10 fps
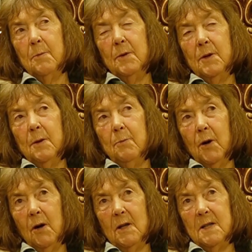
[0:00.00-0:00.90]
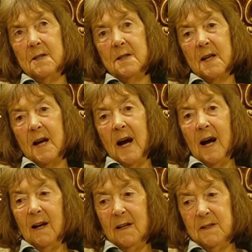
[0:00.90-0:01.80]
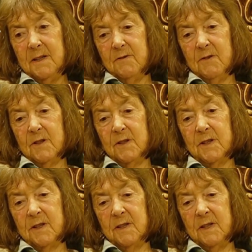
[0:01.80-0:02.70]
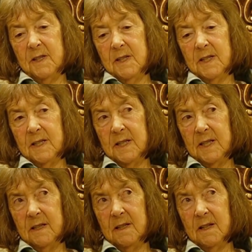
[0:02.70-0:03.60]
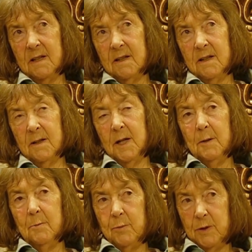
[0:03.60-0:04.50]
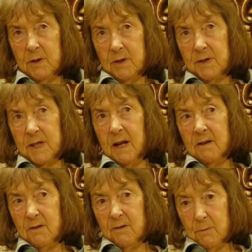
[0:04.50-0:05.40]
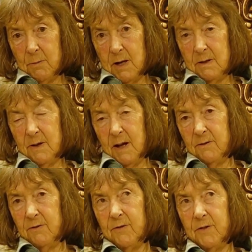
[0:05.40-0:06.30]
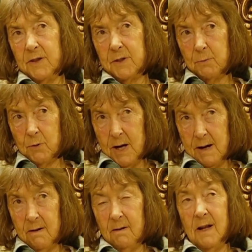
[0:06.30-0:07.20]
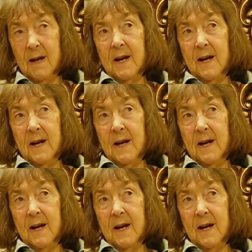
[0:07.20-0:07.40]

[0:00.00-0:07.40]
Nepal is highly diverse indigenous birds and other wildlife as well.